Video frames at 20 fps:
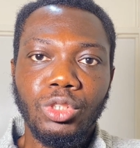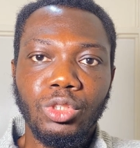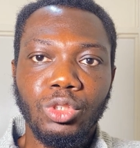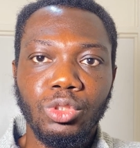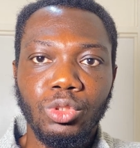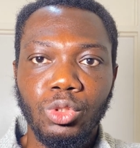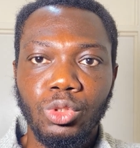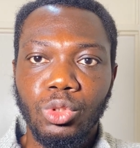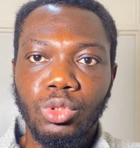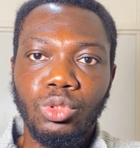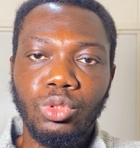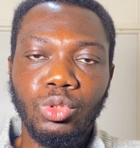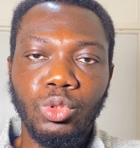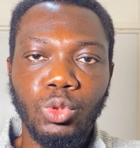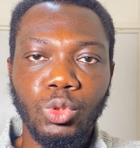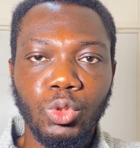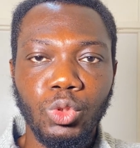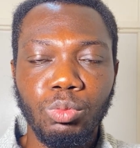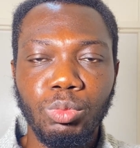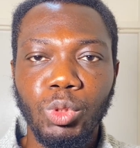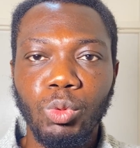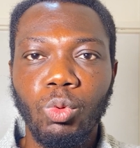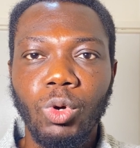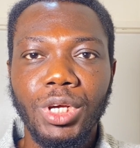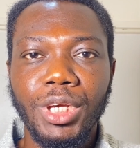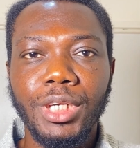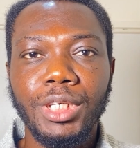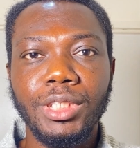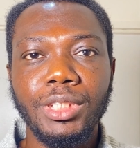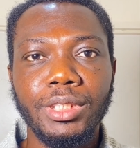you should be
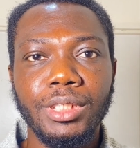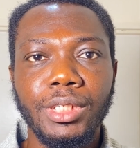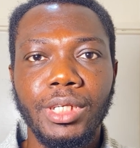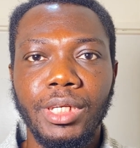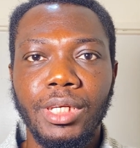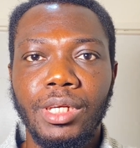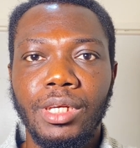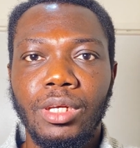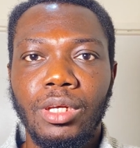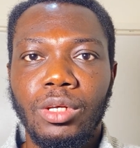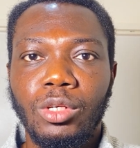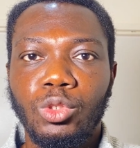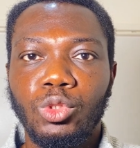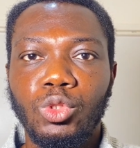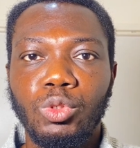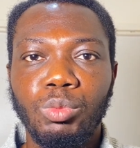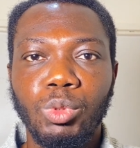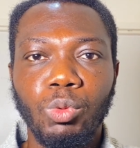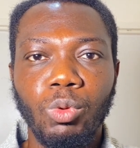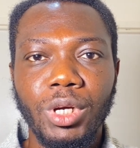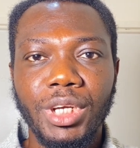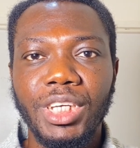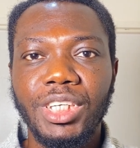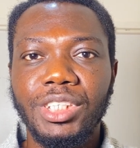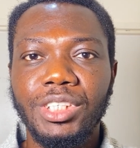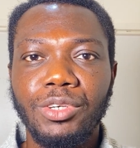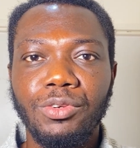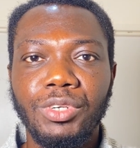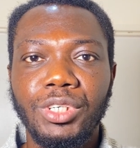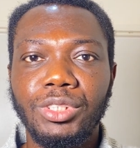working
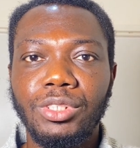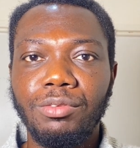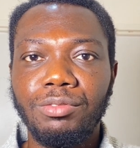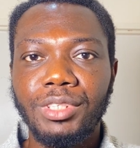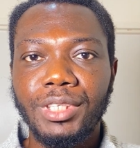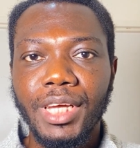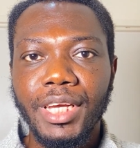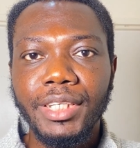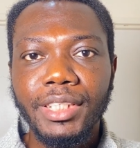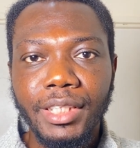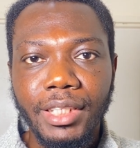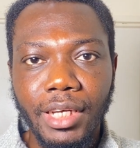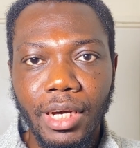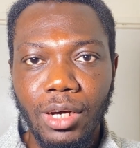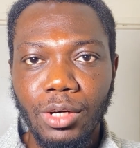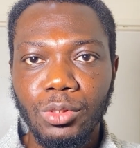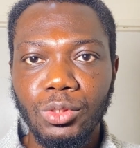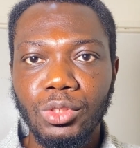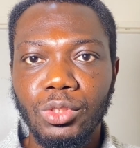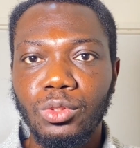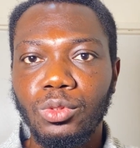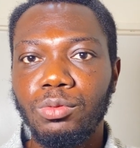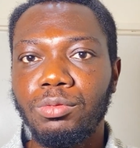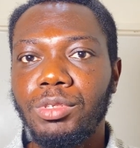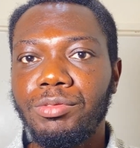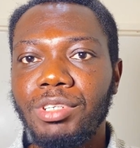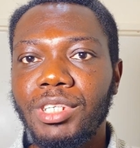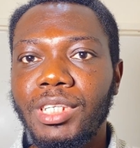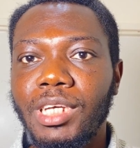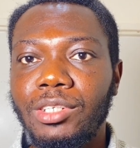in the range of 10,000 to
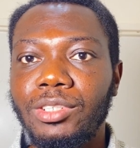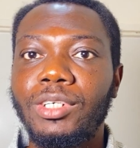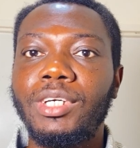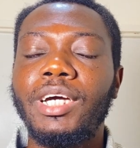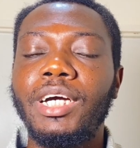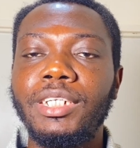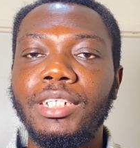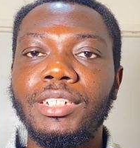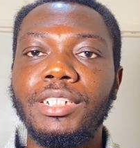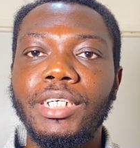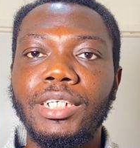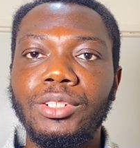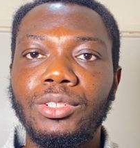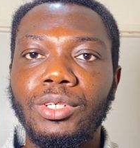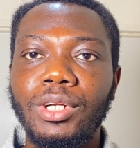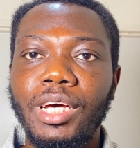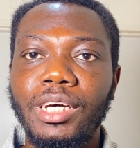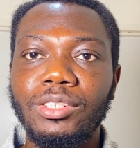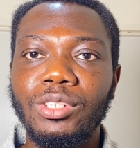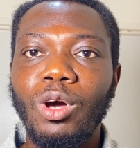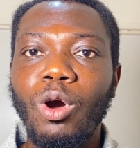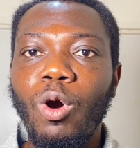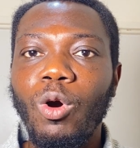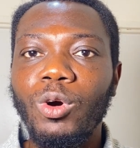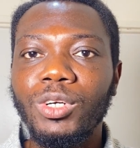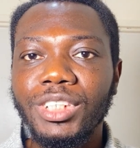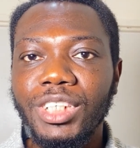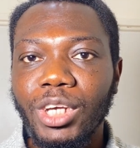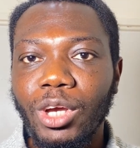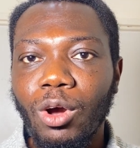15,000 Canadian dollars
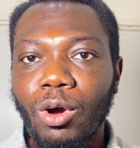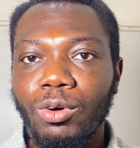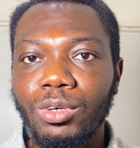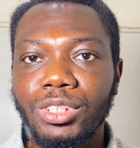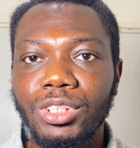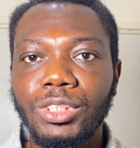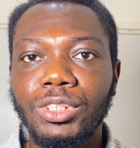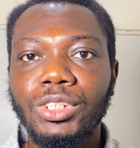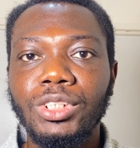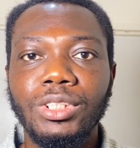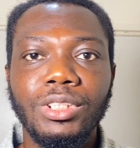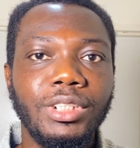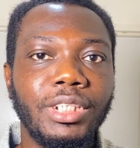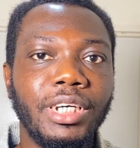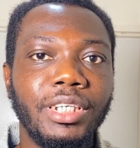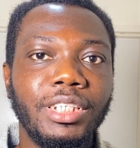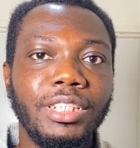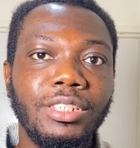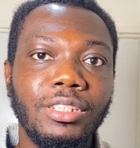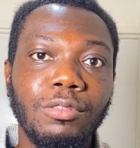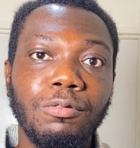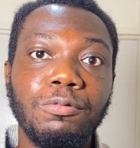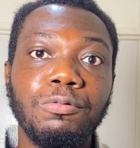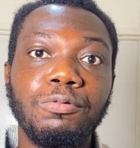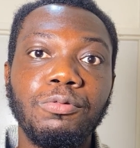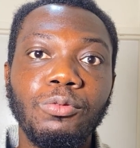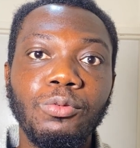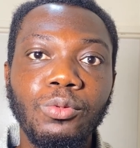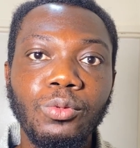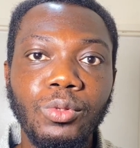on the condition that it's a
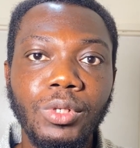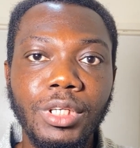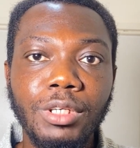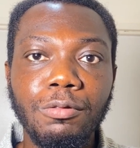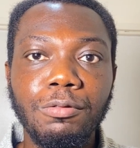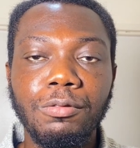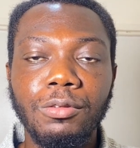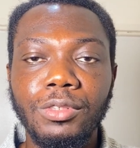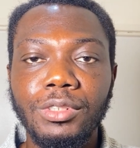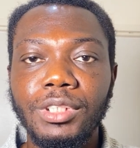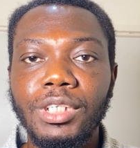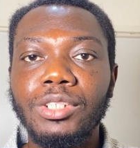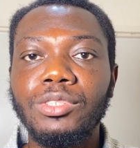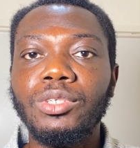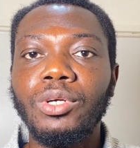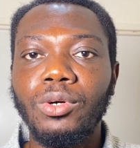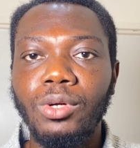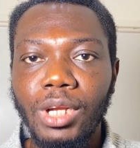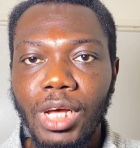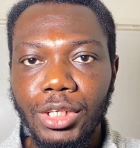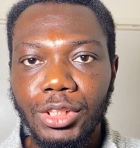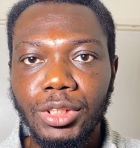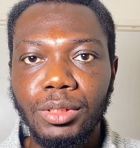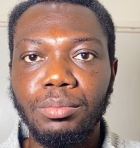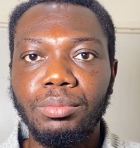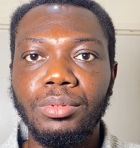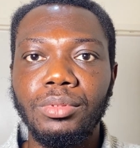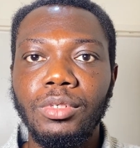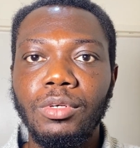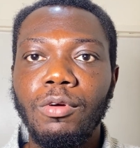fully funded scholarship
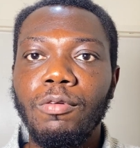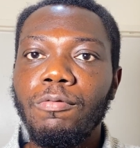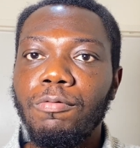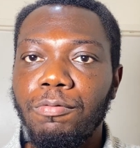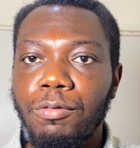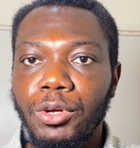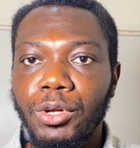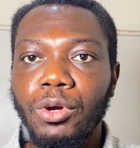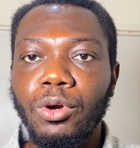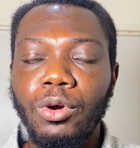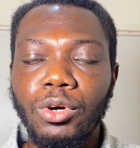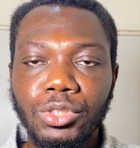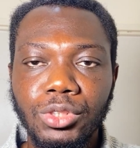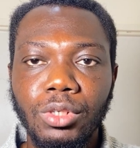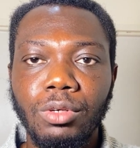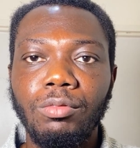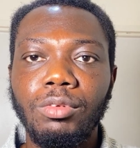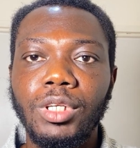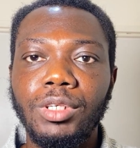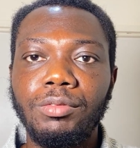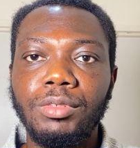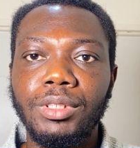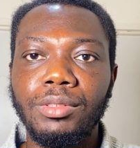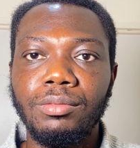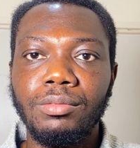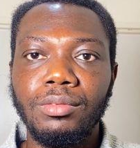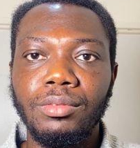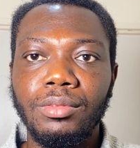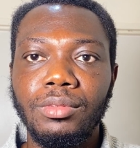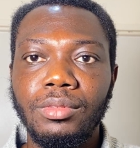for your cost of living.
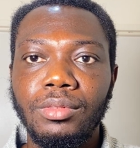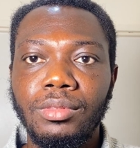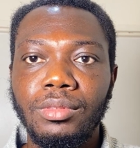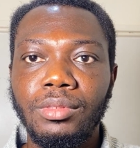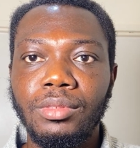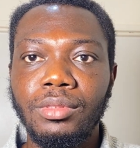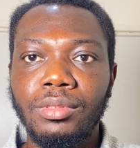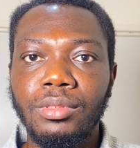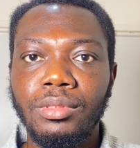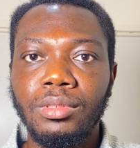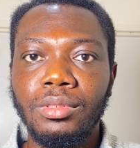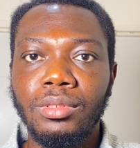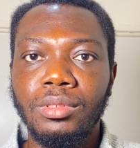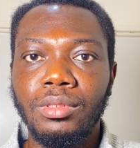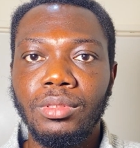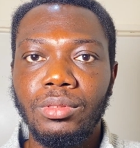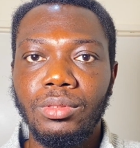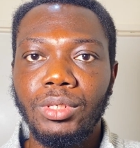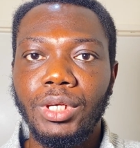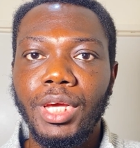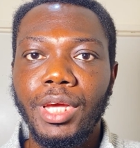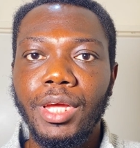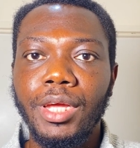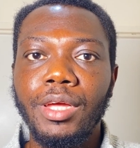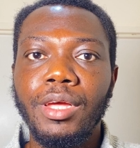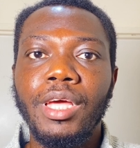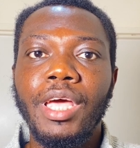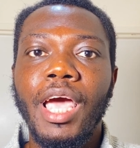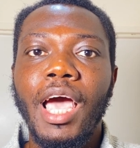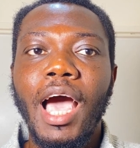Okay,
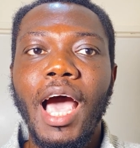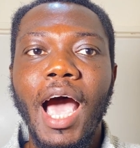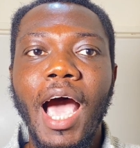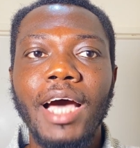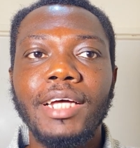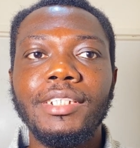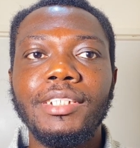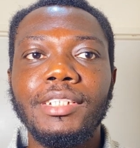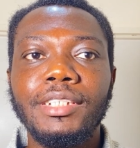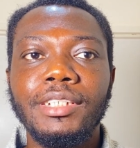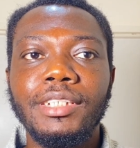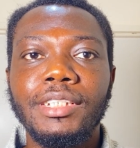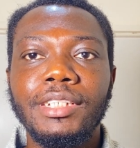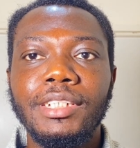and